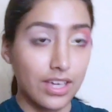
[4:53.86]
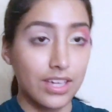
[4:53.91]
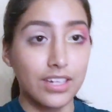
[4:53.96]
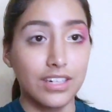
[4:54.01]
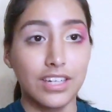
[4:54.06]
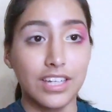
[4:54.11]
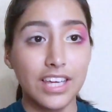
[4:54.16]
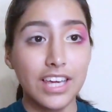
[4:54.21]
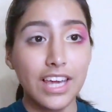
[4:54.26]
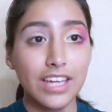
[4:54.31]

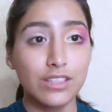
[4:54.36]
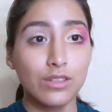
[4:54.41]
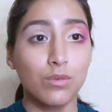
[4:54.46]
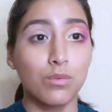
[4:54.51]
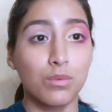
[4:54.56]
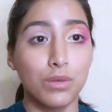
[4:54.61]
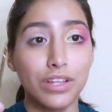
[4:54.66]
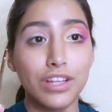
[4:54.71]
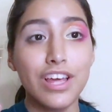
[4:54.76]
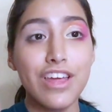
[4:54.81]
Nicki has a
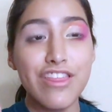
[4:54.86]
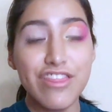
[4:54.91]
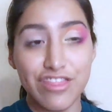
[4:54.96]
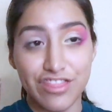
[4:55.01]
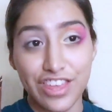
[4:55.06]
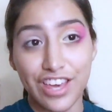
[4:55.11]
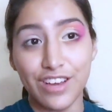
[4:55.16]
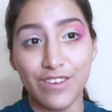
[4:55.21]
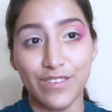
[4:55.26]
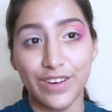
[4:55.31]
really
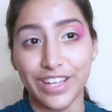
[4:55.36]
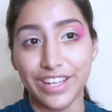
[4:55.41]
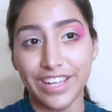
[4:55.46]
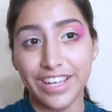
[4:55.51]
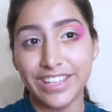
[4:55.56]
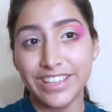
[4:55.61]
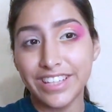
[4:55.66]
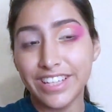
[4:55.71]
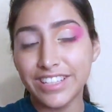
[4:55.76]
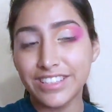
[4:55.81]
thick wing
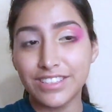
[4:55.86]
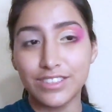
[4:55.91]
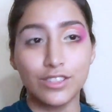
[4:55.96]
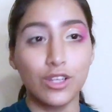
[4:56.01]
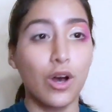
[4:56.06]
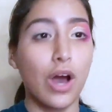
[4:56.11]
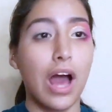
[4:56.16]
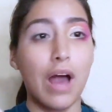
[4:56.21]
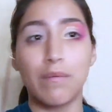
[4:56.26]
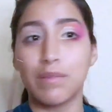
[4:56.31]
in this,
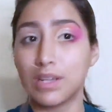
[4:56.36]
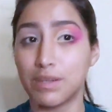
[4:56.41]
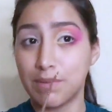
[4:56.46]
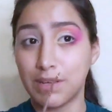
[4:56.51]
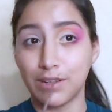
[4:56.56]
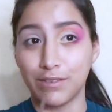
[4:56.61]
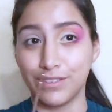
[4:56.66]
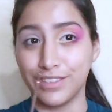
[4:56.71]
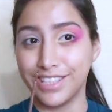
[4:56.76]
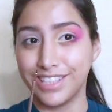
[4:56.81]
so I'm going to make
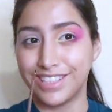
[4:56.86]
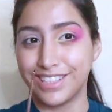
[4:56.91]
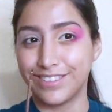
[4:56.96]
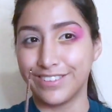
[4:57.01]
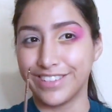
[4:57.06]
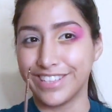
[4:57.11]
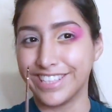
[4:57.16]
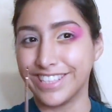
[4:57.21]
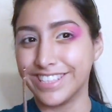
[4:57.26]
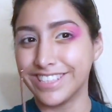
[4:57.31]
a really thick
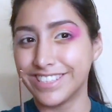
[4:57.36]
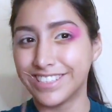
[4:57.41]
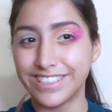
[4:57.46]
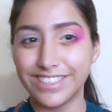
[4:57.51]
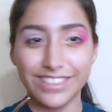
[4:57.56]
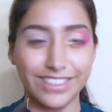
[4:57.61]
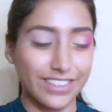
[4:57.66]
wing in this.